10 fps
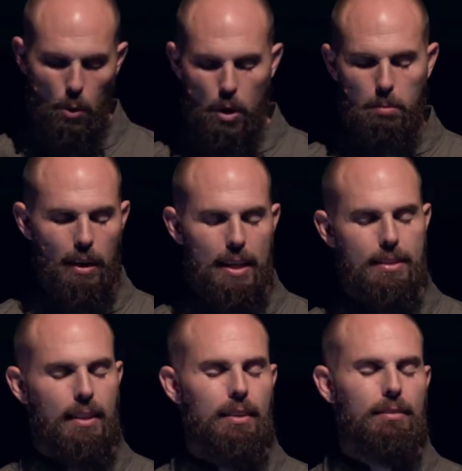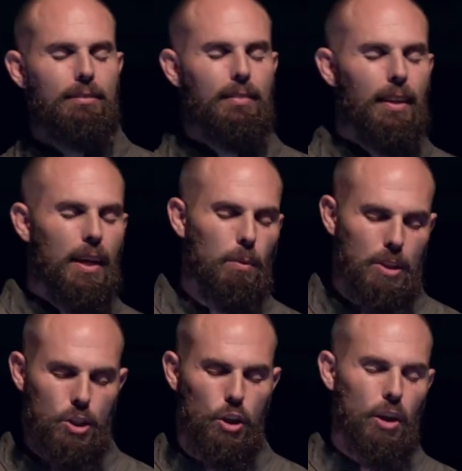more blessing. He
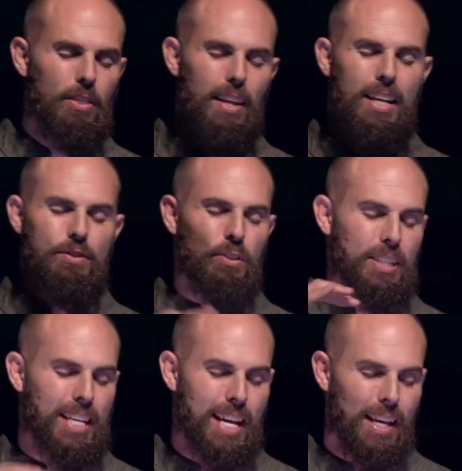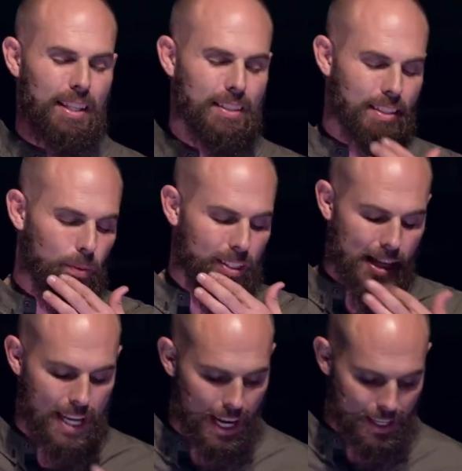wants good things for his kids. He wants to
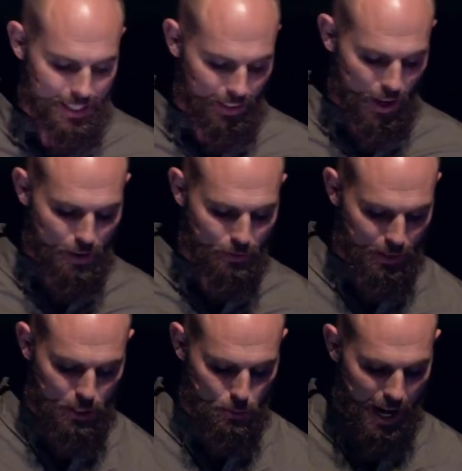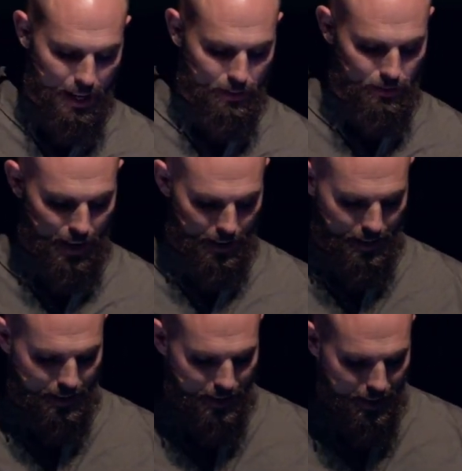take us along for this ride of faith.
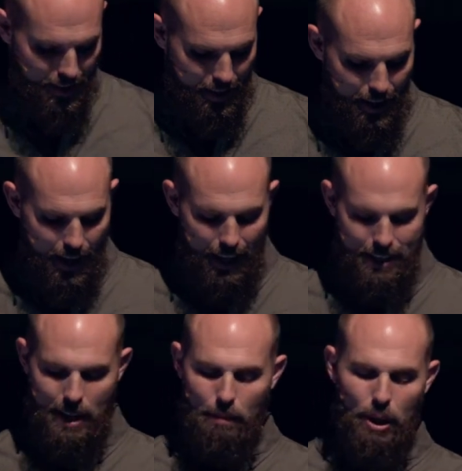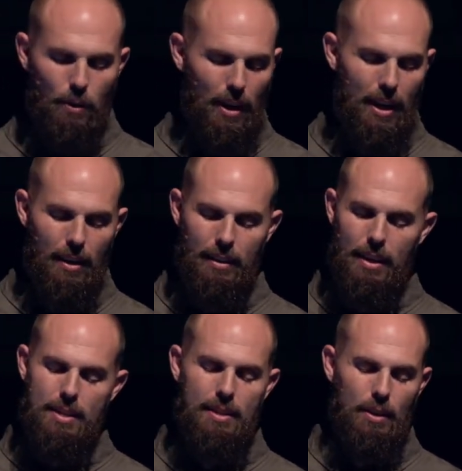And some of you are hearing
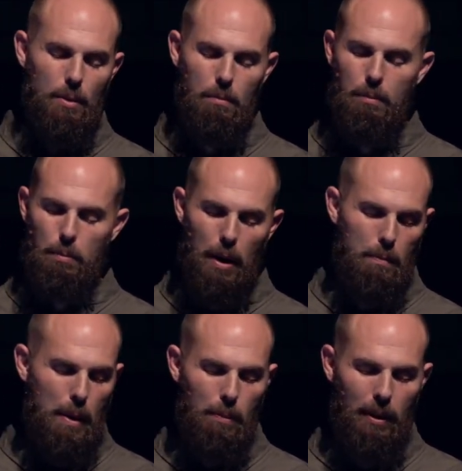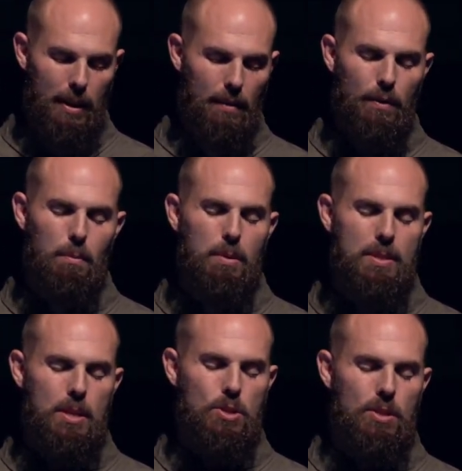this, and you're, there are probably people in different
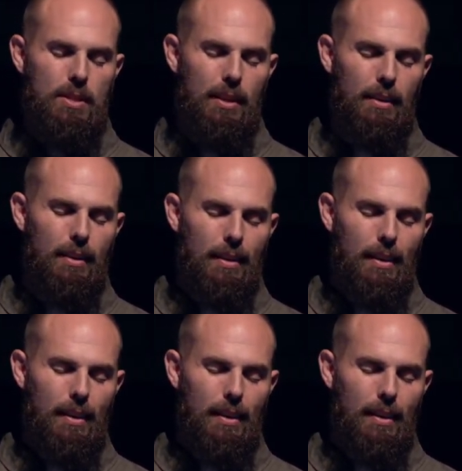positions here.